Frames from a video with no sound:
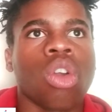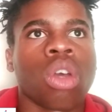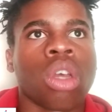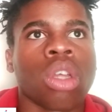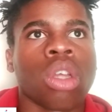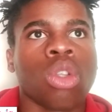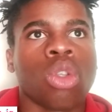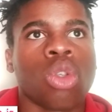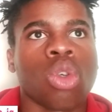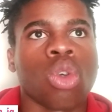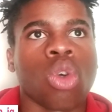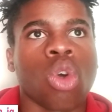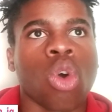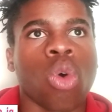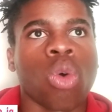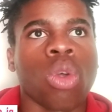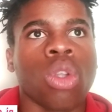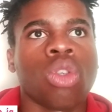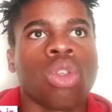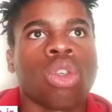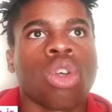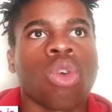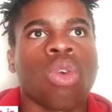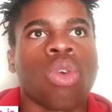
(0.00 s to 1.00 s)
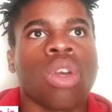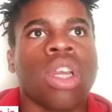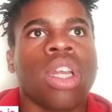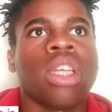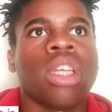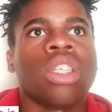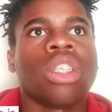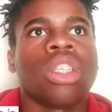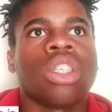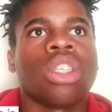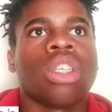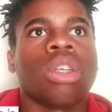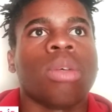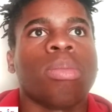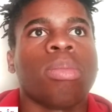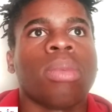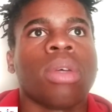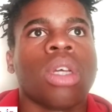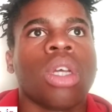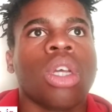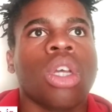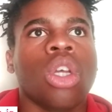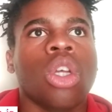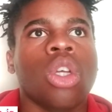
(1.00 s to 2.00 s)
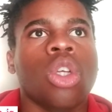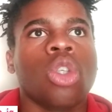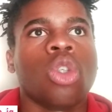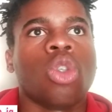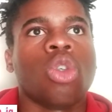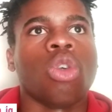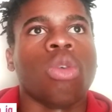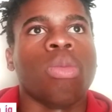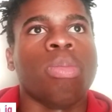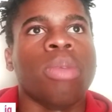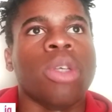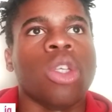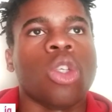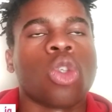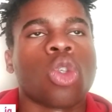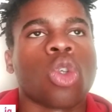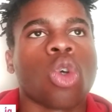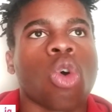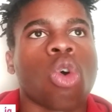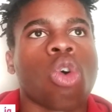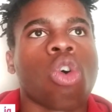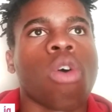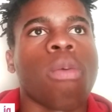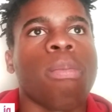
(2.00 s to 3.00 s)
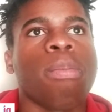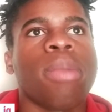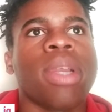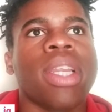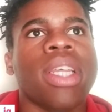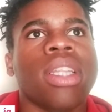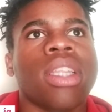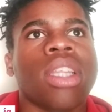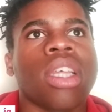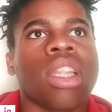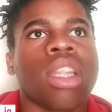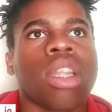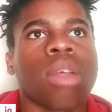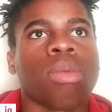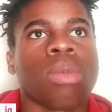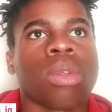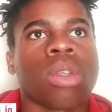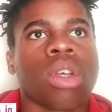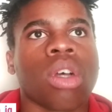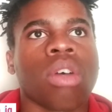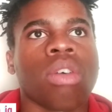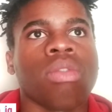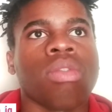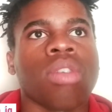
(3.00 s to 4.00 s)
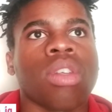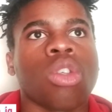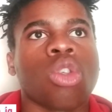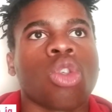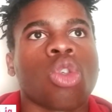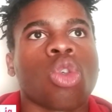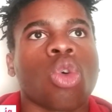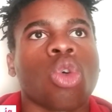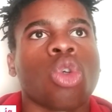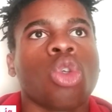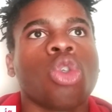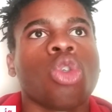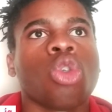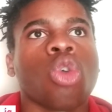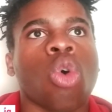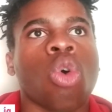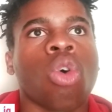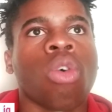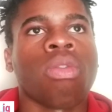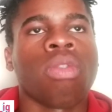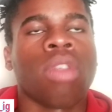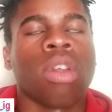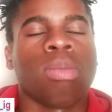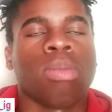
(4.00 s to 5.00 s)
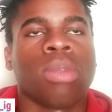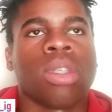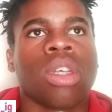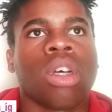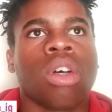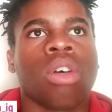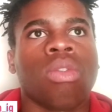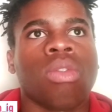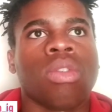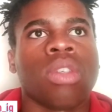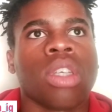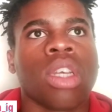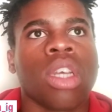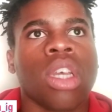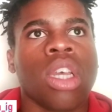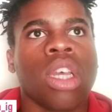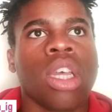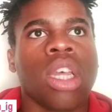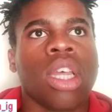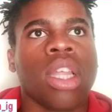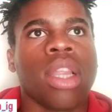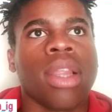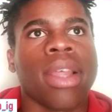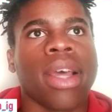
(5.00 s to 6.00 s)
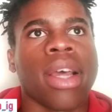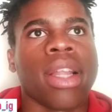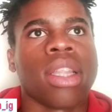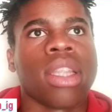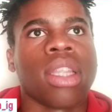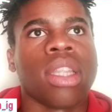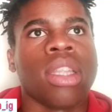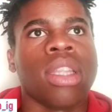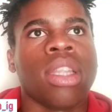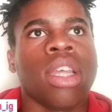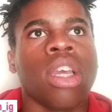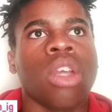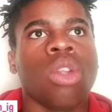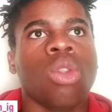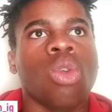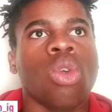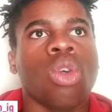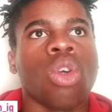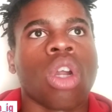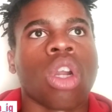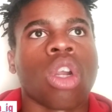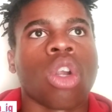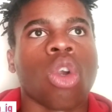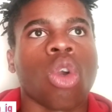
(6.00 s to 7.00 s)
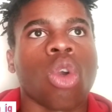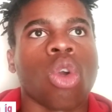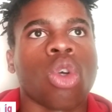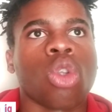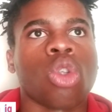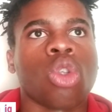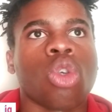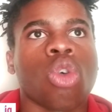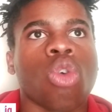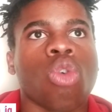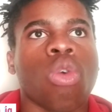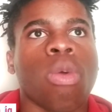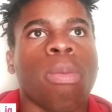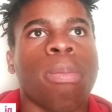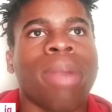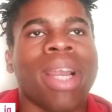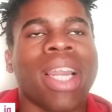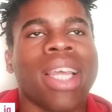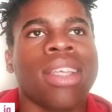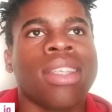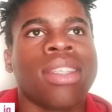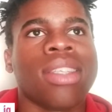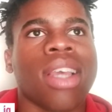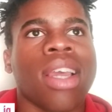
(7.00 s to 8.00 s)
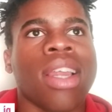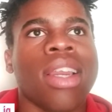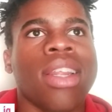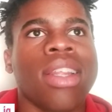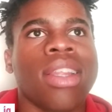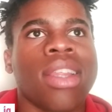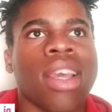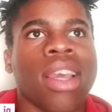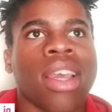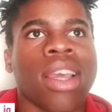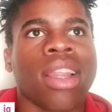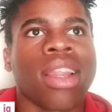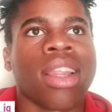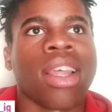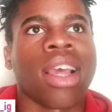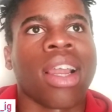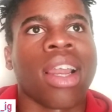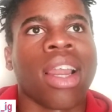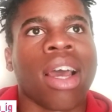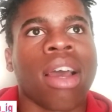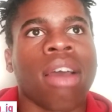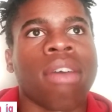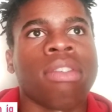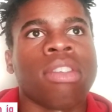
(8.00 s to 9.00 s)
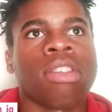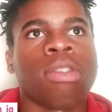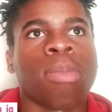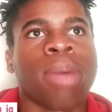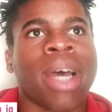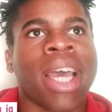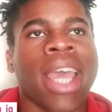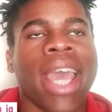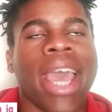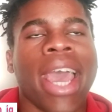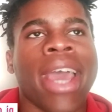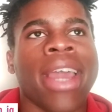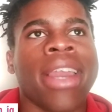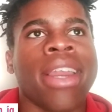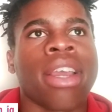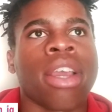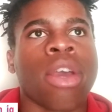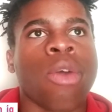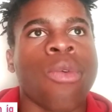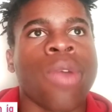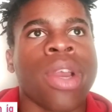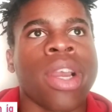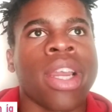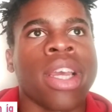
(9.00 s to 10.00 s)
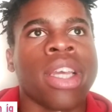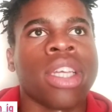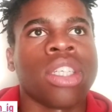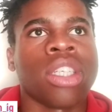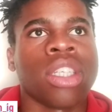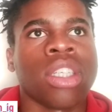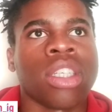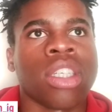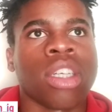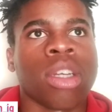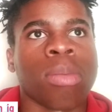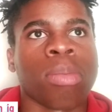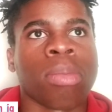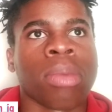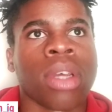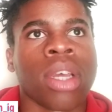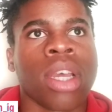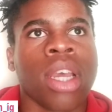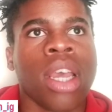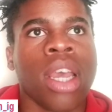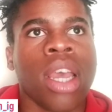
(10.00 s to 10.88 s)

looking to go into a relationship should be so complete in themselves and so sure of themselves that they do not look to replace anything in their lives by adding a relationship.